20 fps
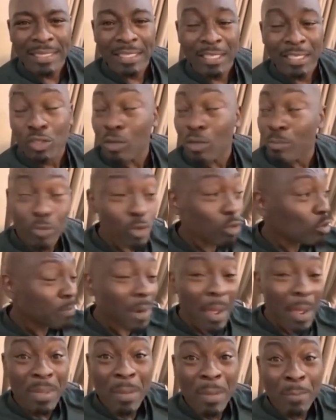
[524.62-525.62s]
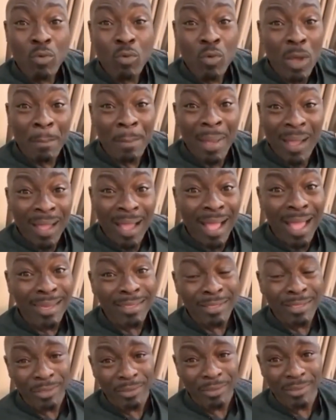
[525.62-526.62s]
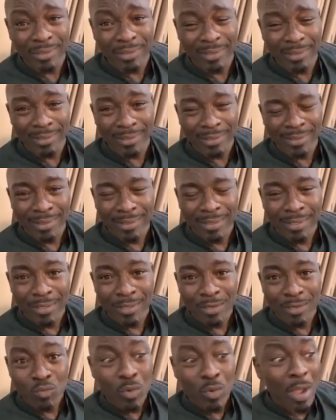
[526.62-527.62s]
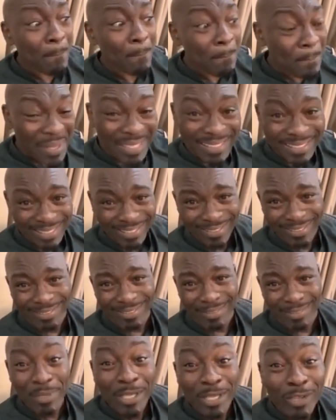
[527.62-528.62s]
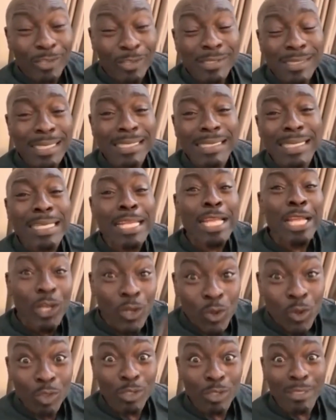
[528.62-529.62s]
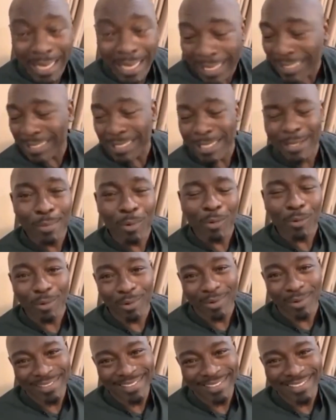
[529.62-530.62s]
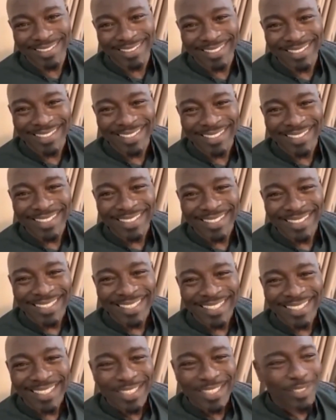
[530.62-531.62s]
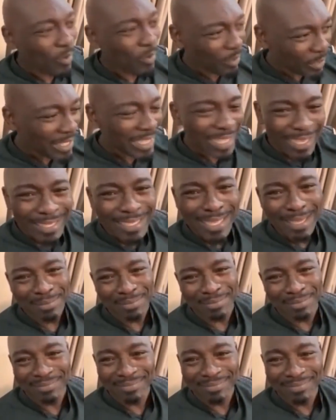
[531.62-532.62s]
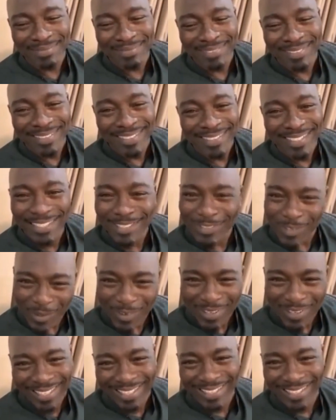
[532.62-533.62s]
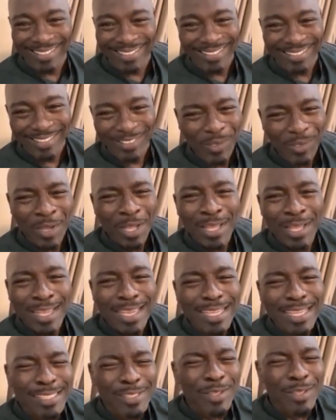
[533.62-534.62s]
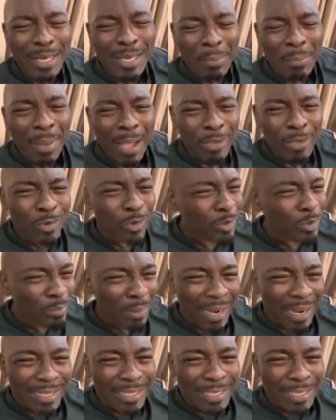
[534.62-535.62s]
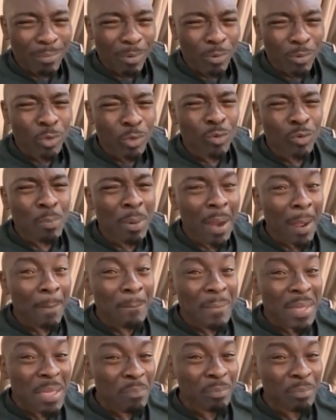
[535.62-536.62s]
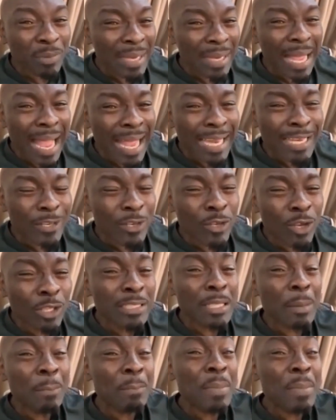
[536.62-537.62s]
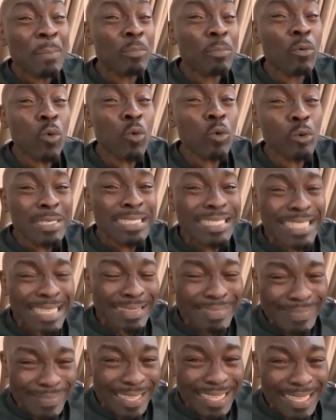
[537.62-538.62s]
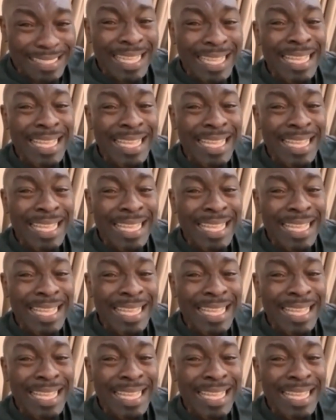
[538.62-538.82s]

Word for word: Some Yoruba people were manhandled, were beaten because they say they looked like Igbo. Go hear them. They're talking. So it's not about Yoruba Igbo. Yoruba people are not the people who did this.